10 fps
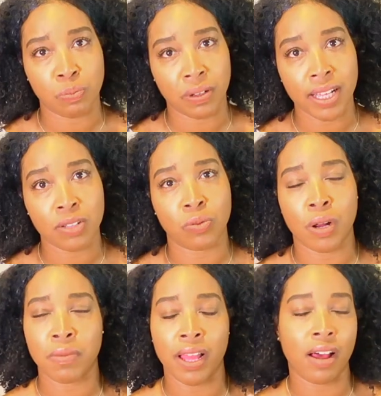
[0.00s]
place
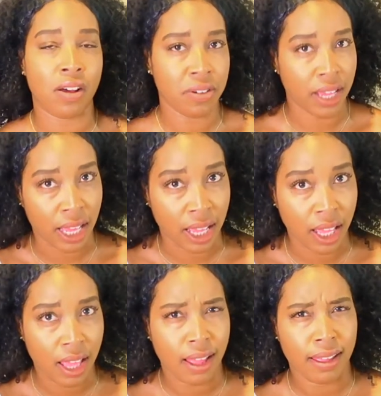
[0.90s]
where I'm like,
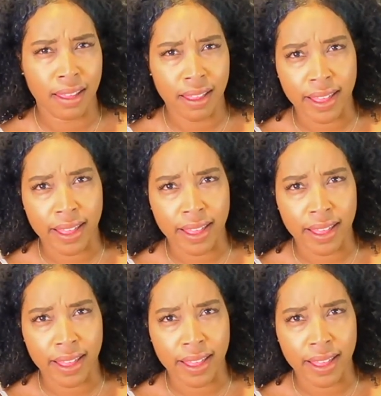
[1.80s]
okay, yeah,